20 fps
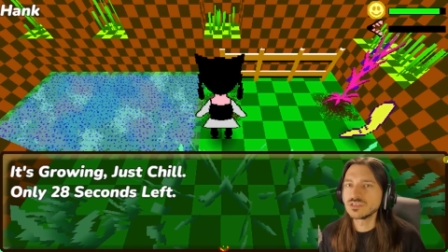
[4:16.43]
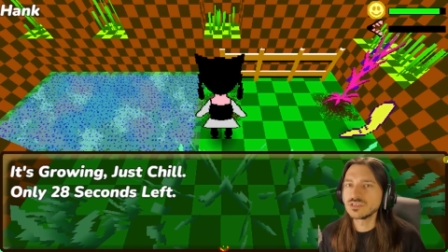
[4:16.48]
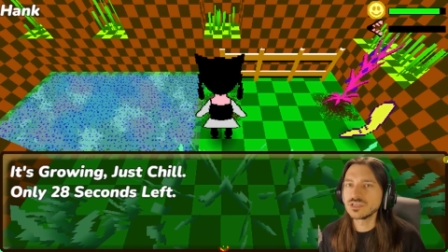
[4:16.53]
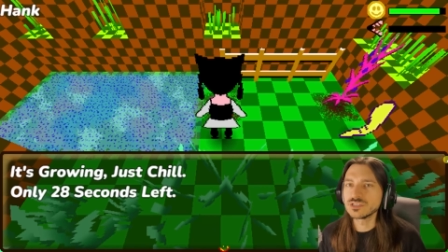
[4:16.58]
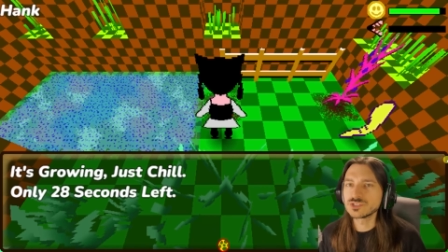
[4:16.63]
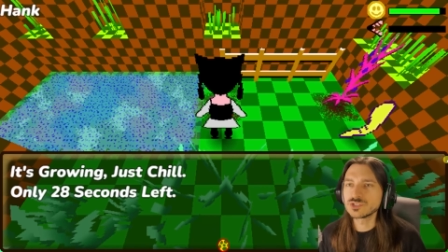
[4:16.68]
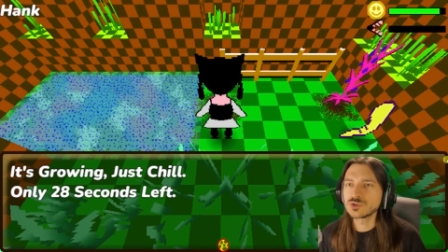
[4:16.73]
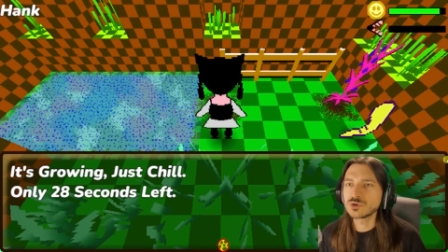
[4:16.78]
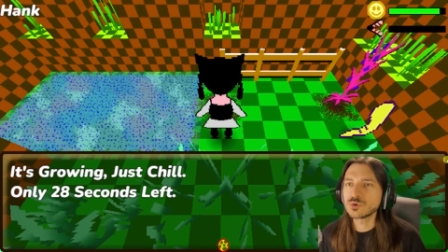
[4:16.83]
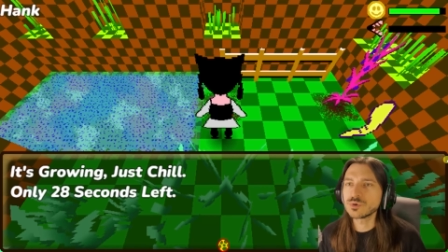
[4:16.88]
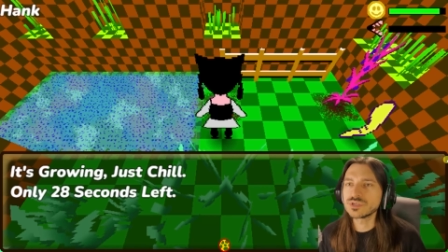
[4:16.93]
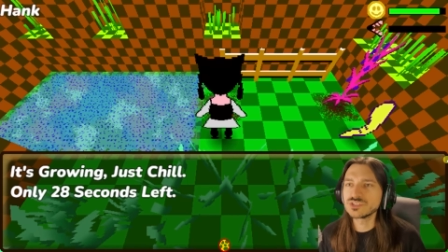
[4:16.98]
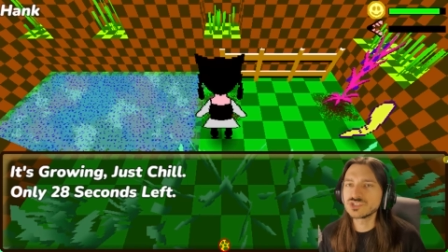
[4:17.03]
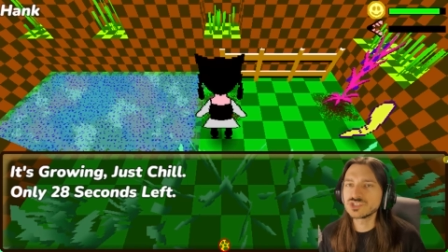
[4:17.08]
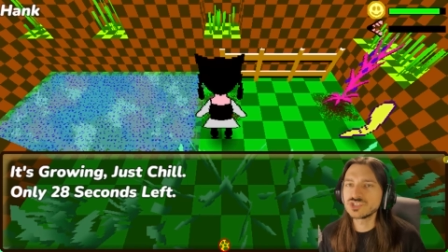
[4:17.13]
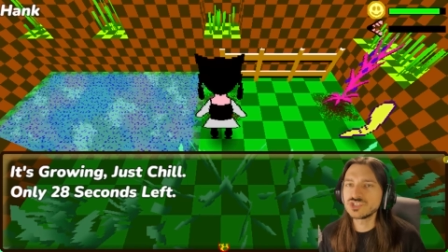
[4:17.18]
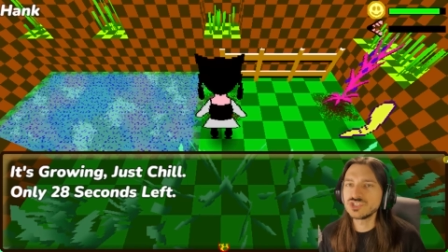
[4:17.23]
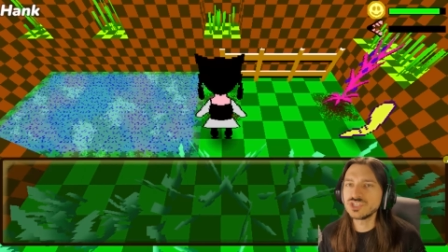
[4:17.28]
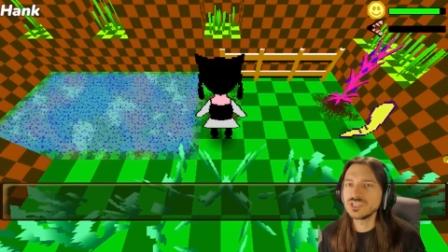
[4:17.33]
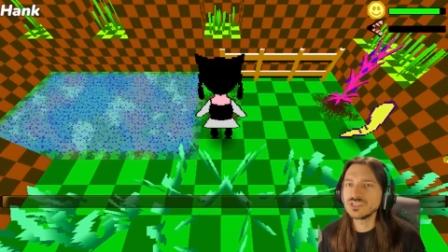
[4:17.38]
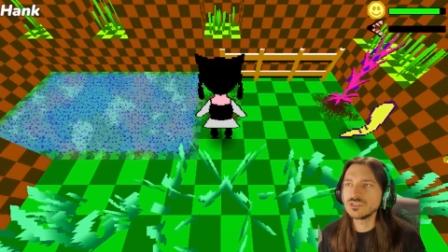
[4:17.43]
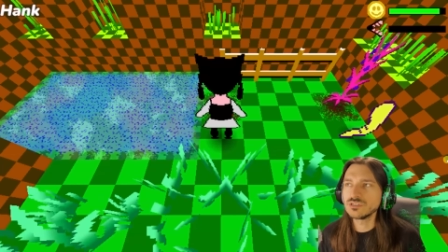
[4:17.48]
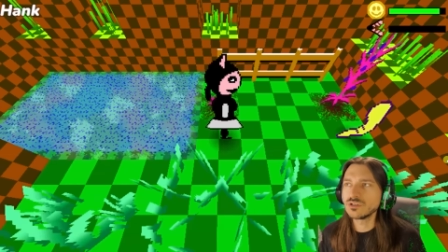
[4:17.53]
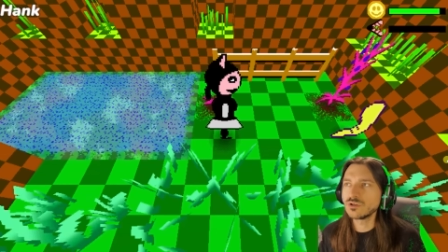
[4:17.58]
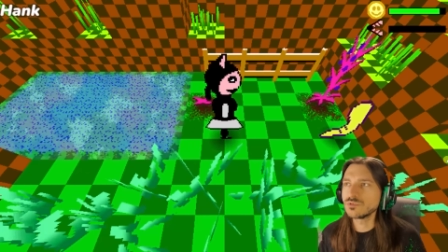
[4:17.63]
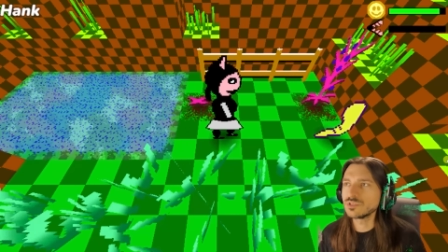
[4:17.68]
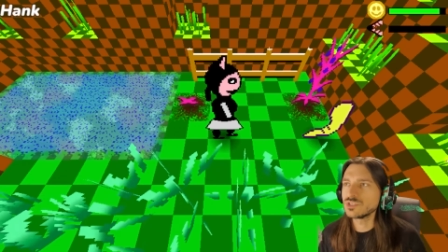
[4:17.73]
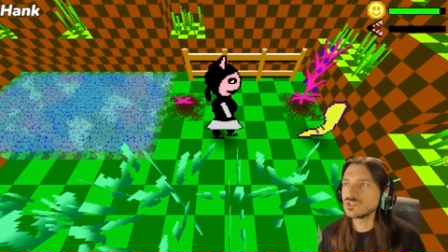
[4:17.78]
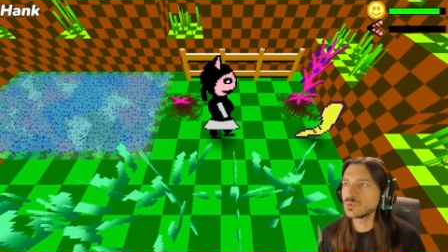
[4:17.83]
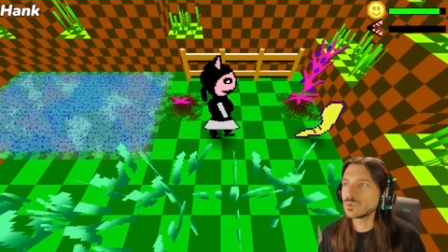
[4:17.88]
It's growing, just chill.
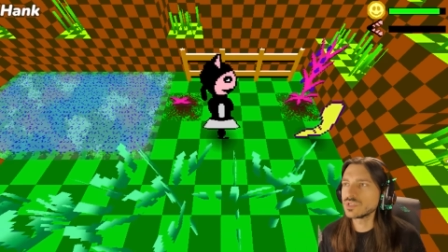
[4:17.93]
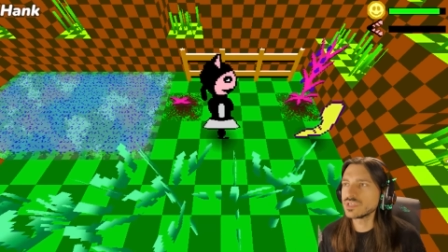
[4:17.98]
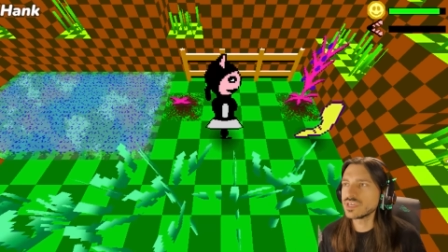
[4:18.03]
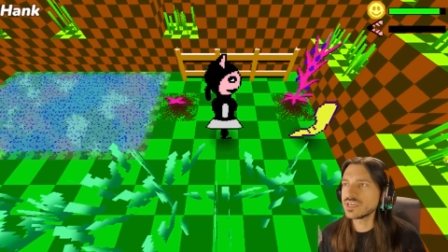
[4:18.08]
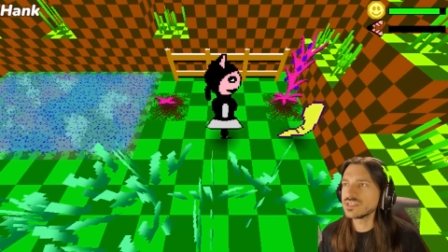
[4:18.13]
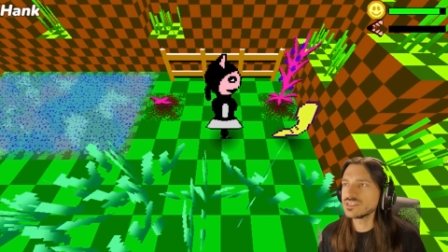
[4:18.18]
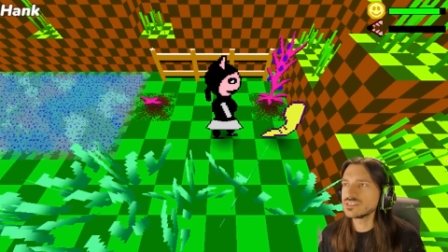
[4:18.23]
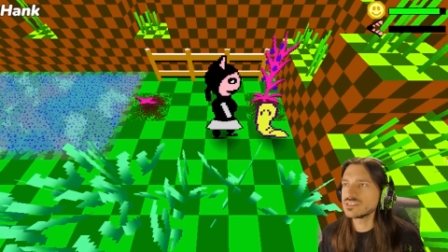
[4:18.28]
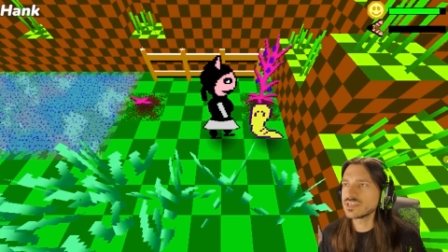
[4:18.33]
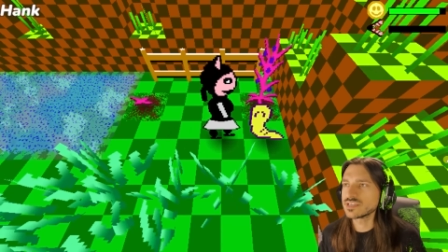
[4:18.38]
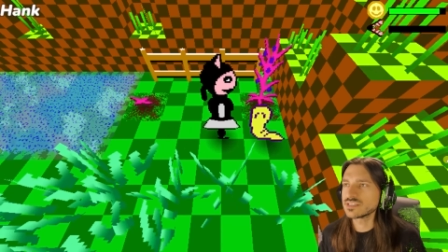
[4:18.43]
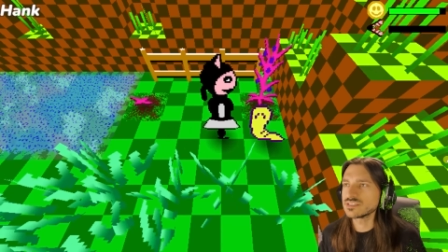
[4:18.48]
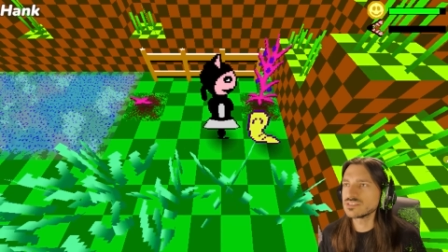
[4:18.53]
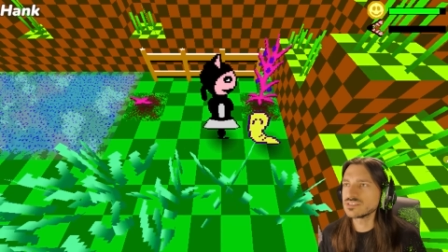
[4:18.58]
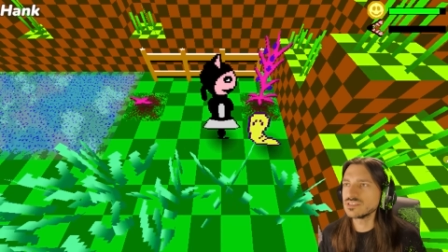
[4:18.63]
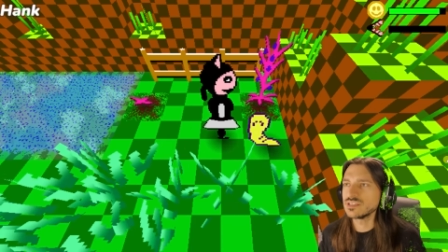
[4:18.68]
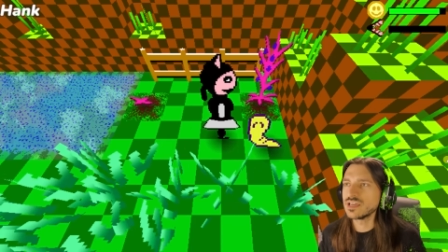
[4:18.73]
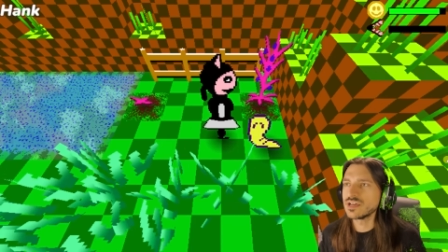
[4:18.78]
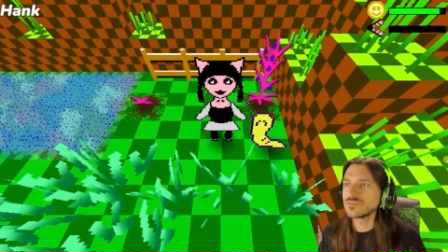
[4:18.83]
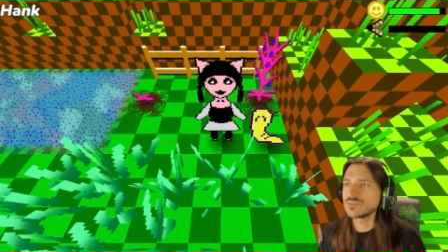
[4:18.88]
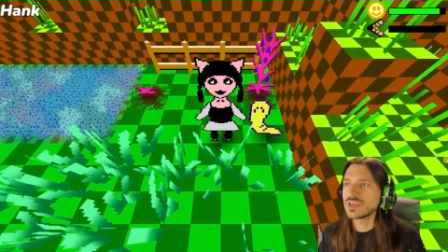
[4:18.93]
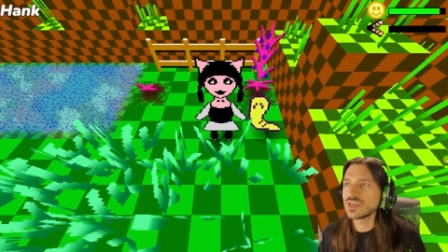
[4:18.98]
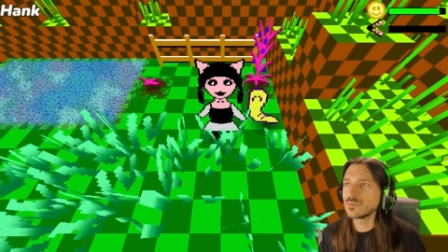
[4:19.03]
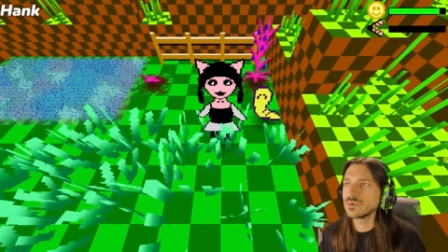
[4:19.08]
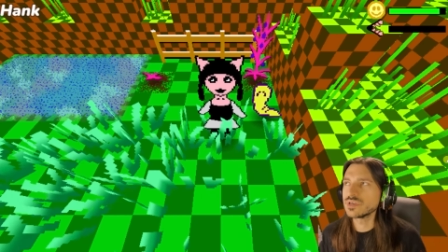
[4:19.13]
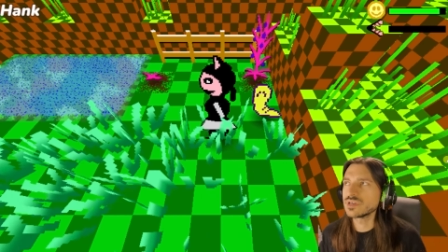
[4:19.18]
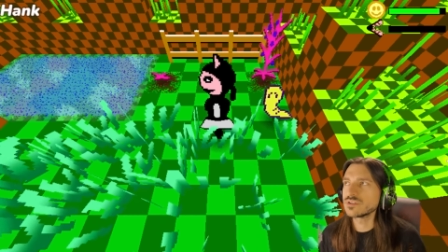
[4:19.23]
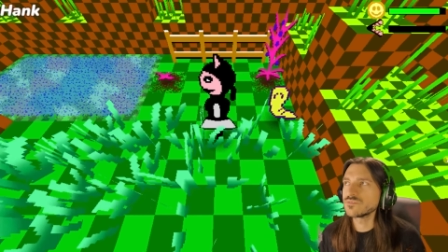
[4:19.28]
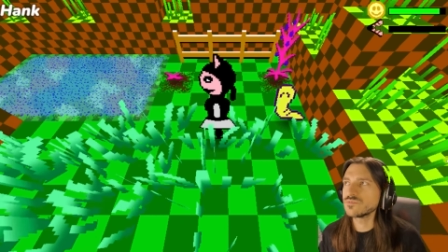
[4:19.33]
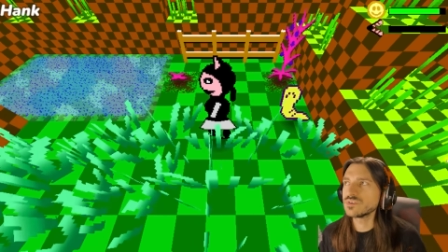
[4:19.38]
Only 28 seconds left. Hey,
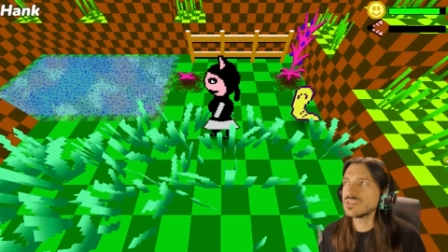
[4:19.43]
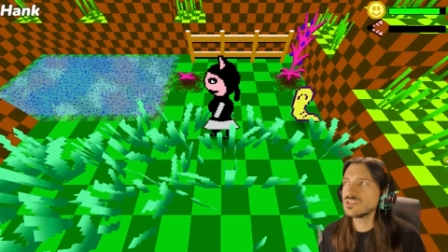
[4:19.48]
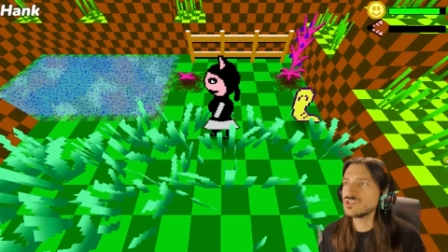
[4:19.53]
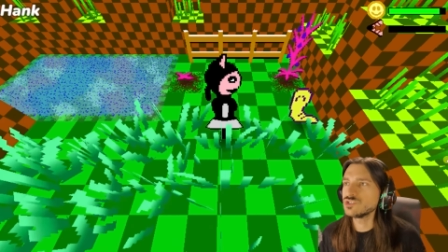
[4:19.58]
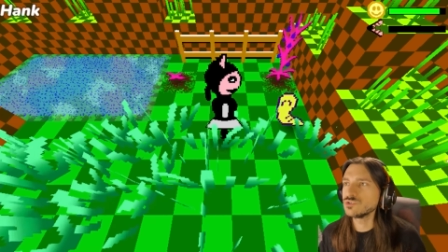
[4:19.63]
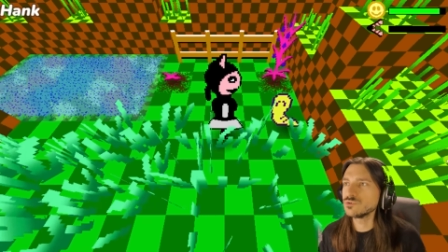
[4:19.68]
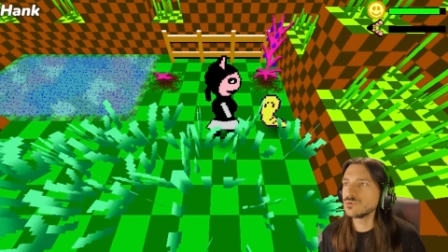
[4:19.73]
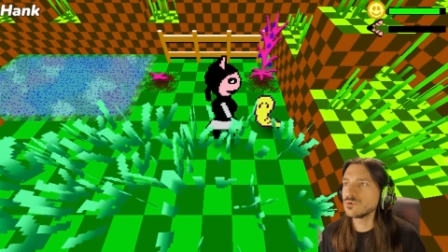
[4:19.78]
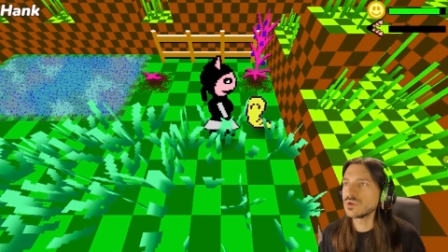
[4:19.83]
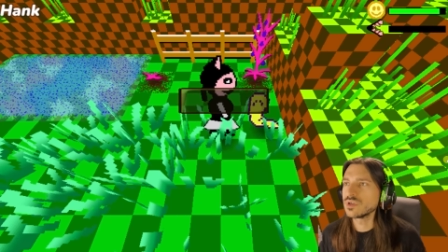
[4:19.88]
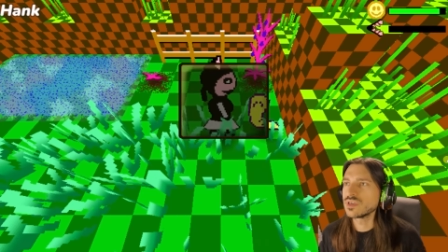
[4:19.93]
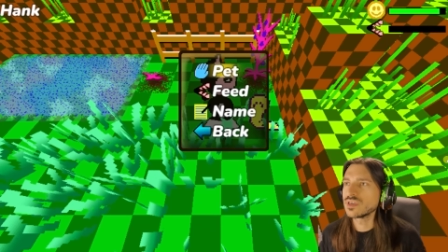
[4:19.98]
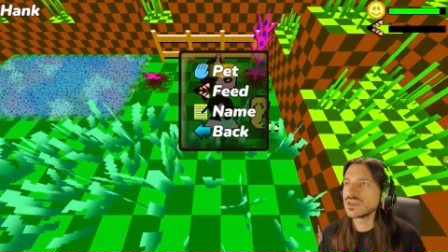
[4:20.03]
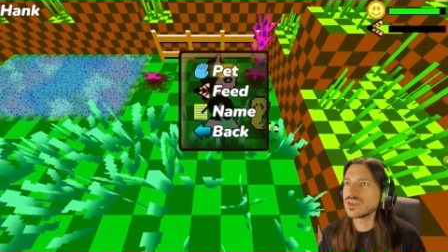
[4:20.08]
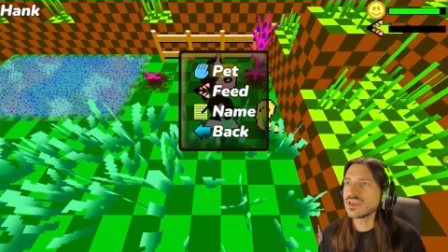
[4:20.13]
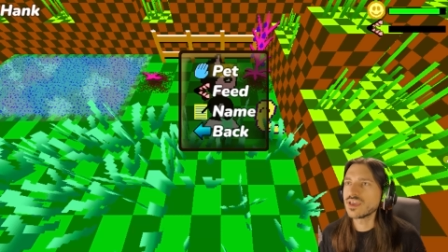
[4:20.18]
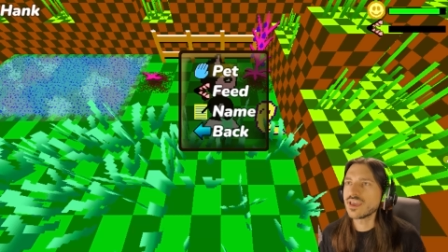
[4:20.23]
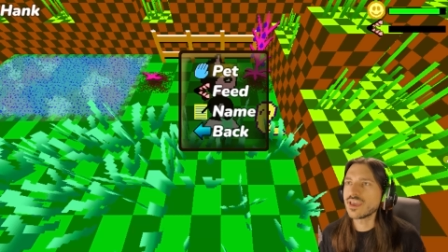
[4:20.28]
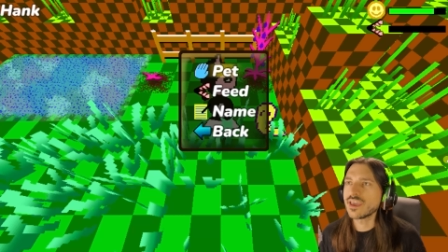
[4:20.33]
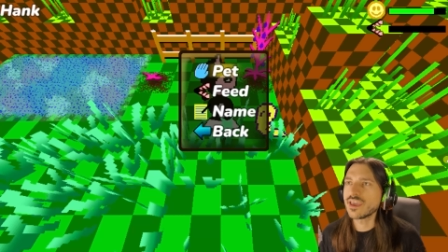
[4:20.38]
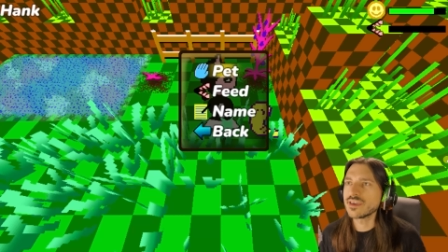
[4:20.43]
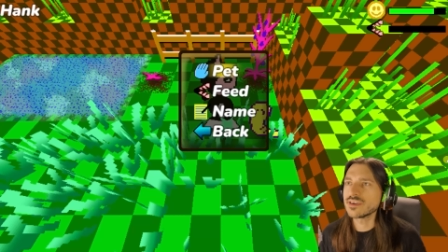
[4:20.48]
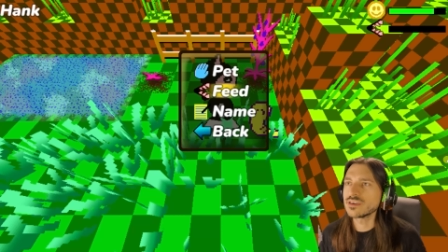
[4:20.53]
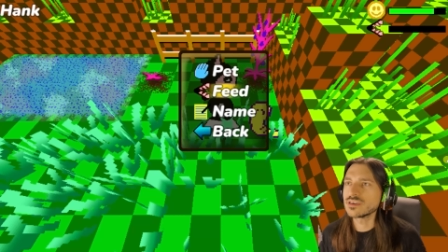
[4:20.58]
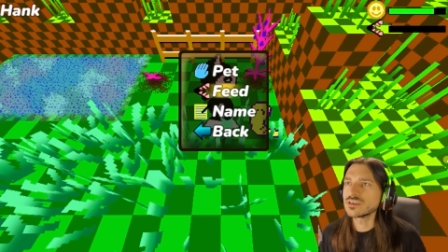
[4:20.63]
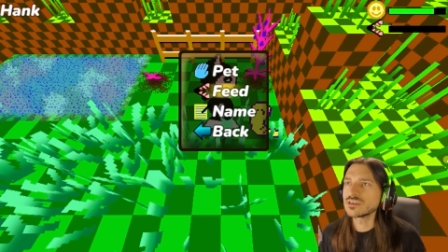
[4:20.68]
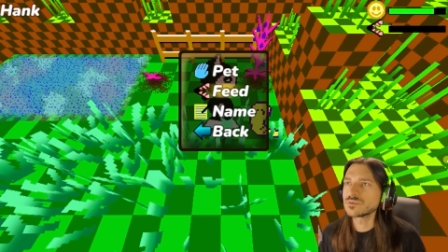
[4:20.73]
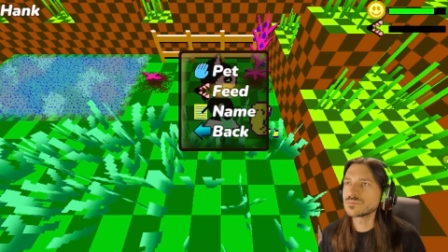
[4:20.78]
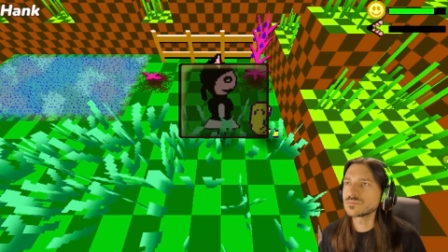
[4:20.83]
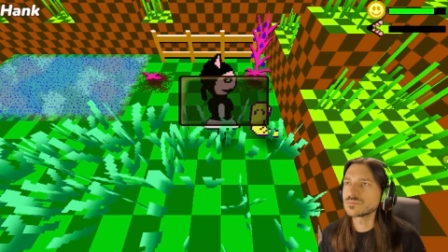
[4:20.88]
we gotta feed you,
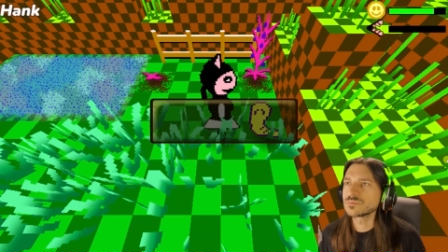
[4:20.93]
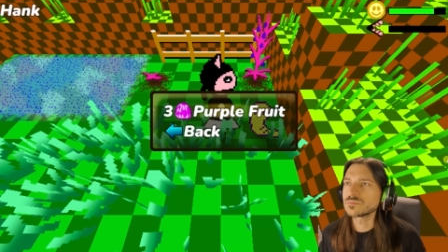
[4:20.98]
Hank.